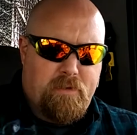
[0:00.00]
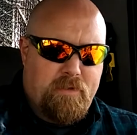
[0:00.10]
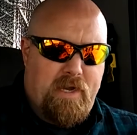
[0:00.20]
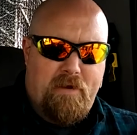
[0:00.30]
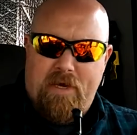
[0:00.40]

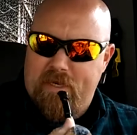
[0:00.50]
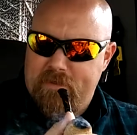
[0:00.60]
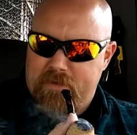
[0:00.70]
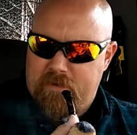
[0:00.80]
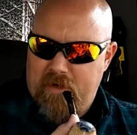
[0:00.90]
Now, how can I
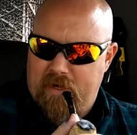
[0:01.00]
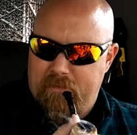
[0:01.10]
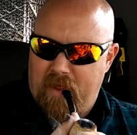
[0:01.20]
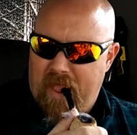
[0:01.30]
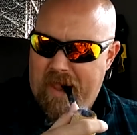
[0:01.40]

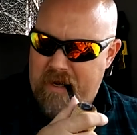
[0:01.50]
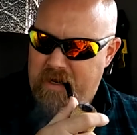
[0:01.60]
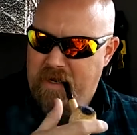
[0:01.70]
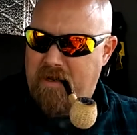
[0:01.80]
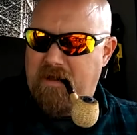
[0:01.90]
describe
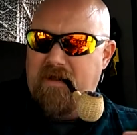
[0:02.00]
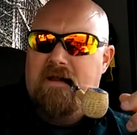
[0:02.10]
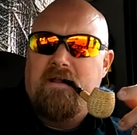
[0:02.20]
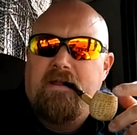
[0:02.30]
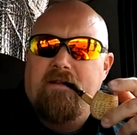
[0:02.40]

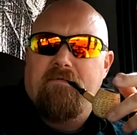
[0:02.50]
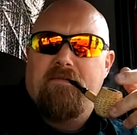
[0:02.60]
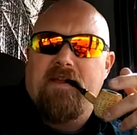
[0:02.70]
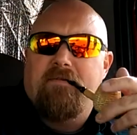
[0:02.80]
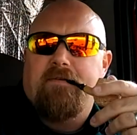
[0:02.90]
the
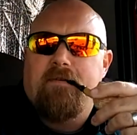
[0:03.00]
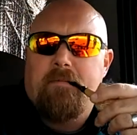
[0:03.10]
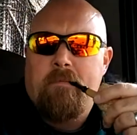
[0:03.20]
flavor?